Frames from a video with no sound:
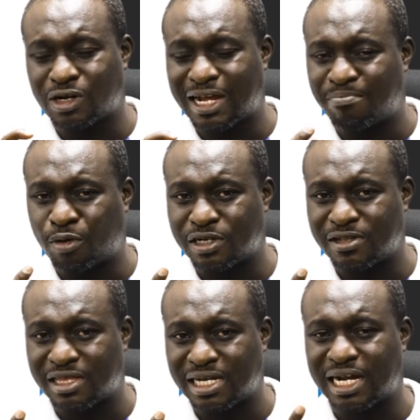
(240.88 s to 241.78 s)
another
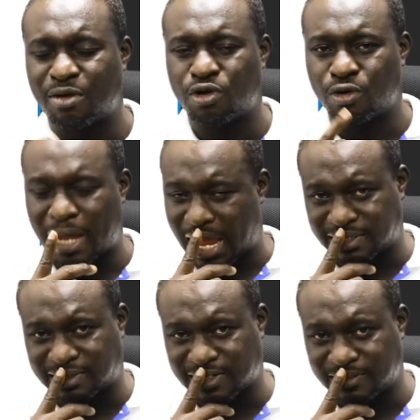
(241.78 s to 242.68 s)
important thing I want to
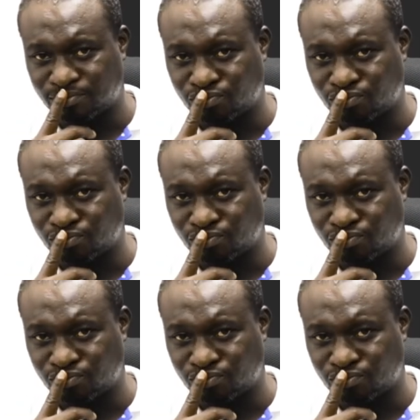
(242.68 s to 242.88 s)
ask.